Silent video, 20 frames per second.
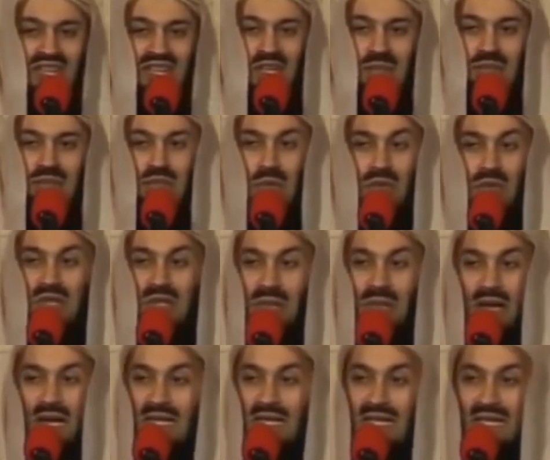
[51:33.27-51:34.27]
within him told
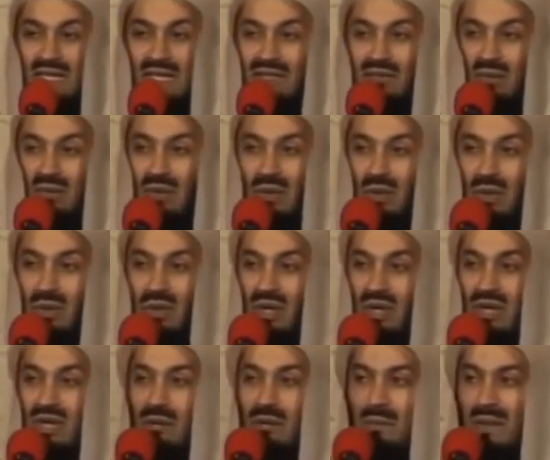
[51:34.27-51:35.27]
him, I need to
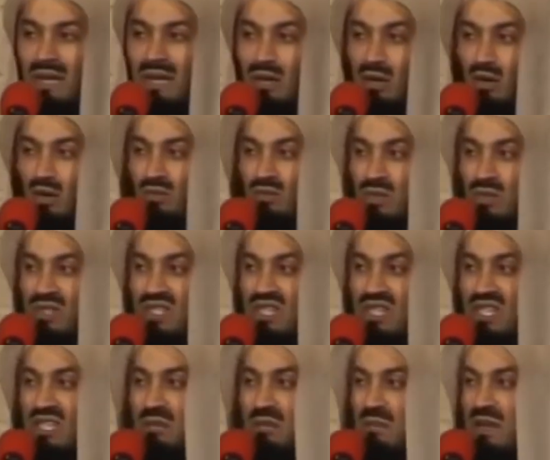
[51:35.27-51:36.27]
go back home to
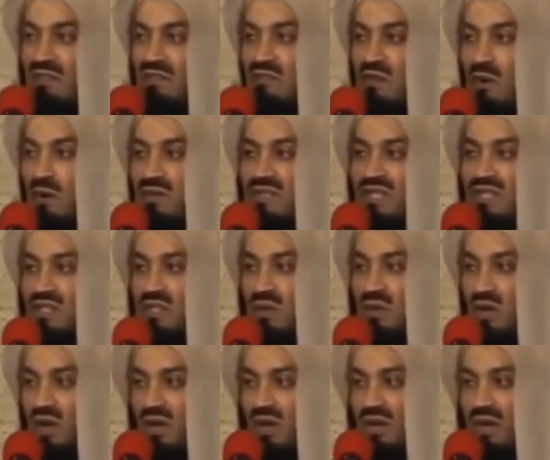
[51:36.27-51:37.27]
see my folks and
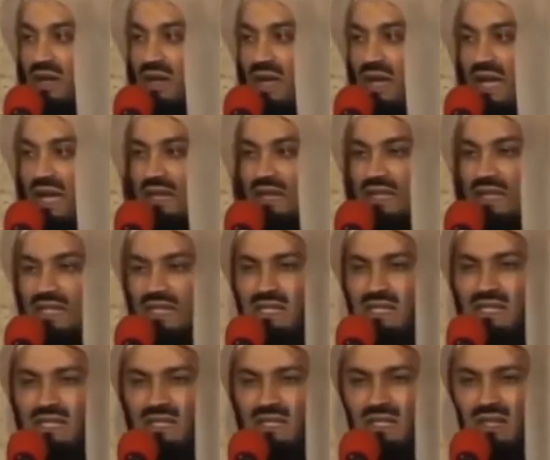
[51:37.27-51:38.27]
so on. And
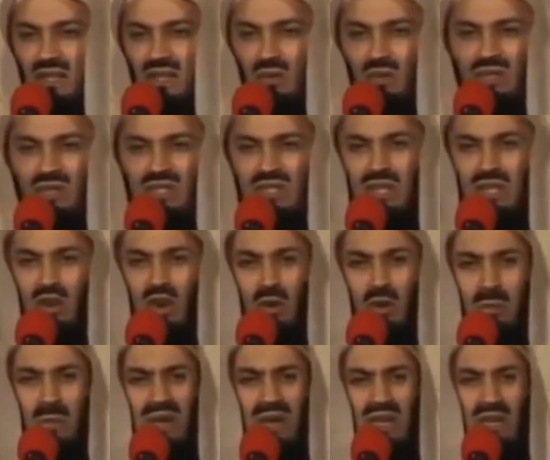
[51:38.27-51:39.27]
this was the
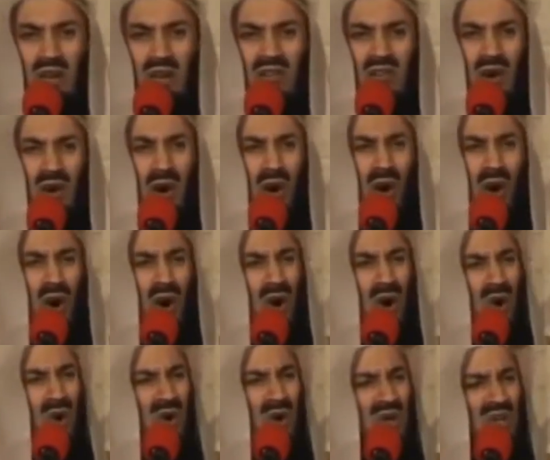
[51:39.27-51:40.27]
opening of a
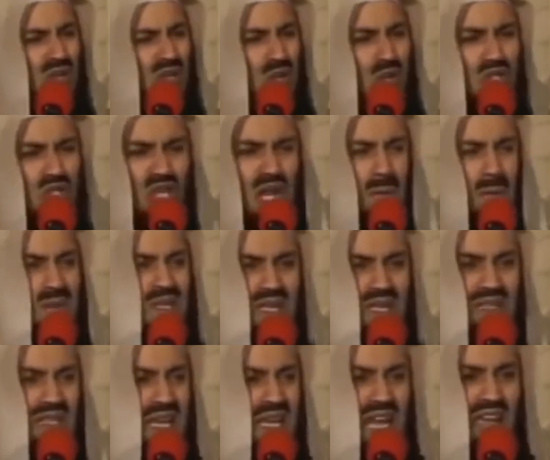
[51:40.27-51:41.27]
whole new
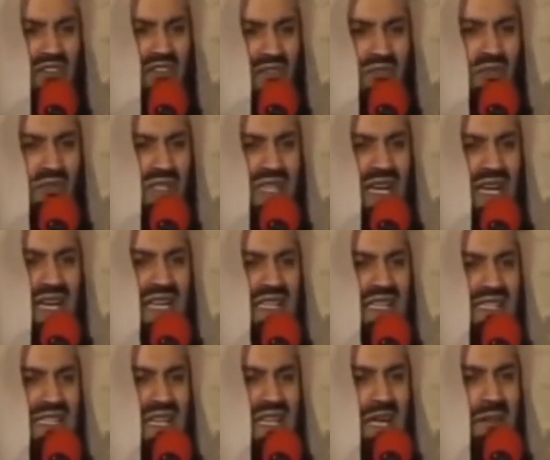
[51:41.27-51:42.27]
chapter in the life of Musa
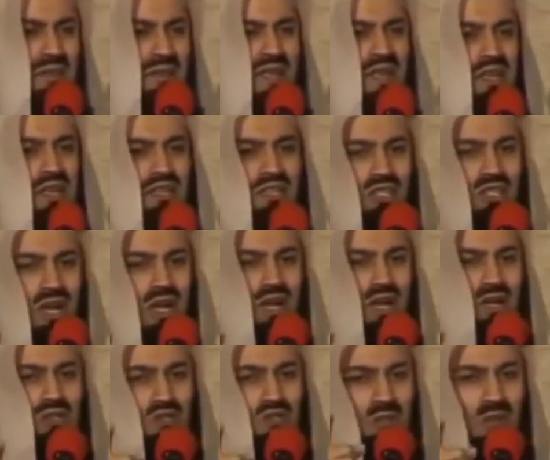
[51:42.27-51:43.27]
alayhi salam.
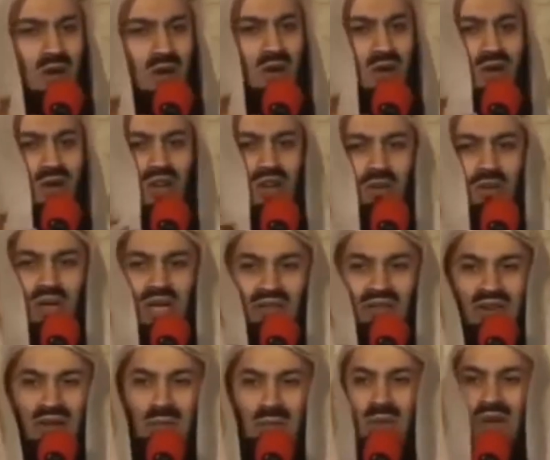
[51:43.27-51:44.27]
Inshallah, tomorrow we
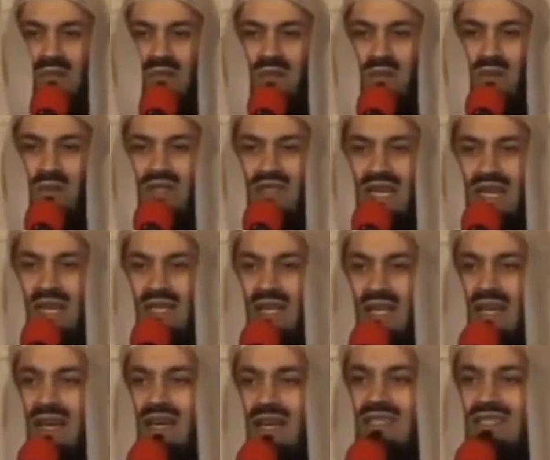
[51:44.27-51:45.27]
have an appointment with
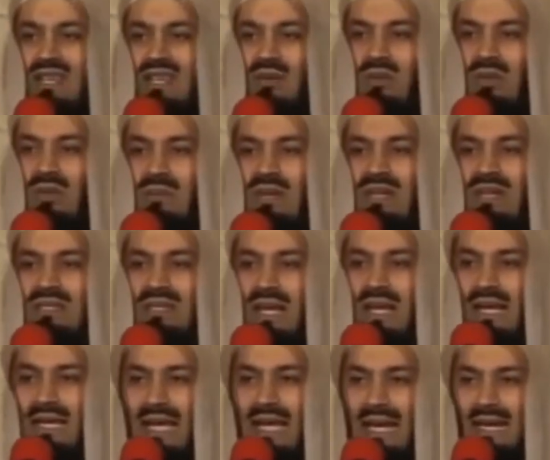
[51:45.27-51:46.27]
that. Until we
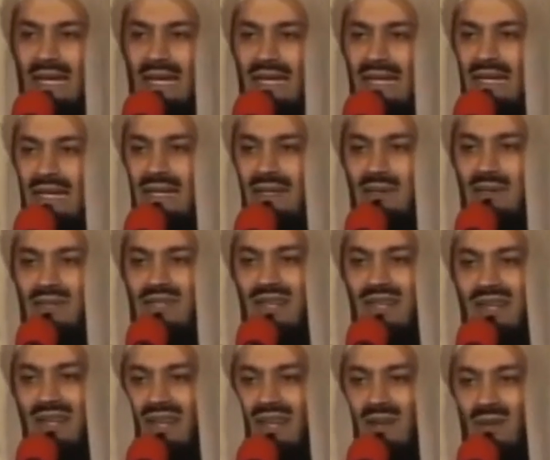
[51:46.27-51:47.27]
meet again, wa
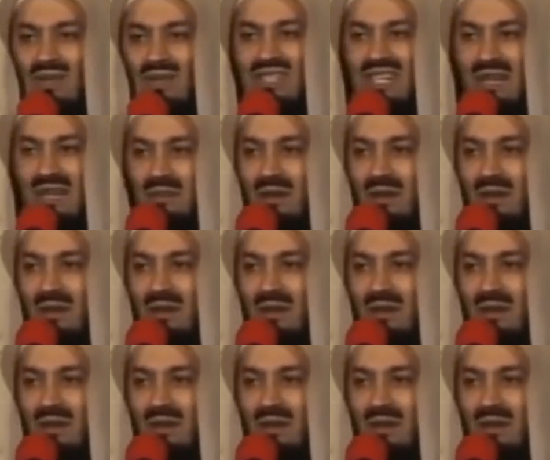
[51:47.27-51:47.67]
sallallahu wa